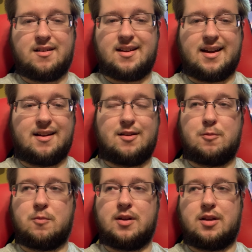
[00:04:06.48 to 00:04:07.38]
yeah, it
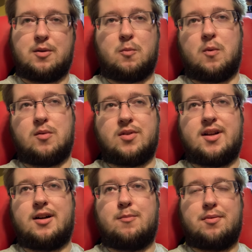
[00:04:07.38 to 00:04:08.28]
really won't
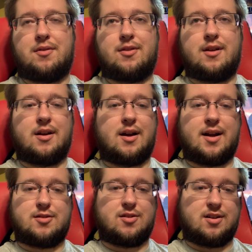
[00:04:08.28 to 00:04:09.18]
help the
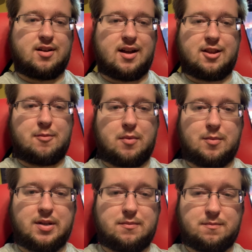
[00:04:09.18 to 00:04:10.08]
Itra at the moment.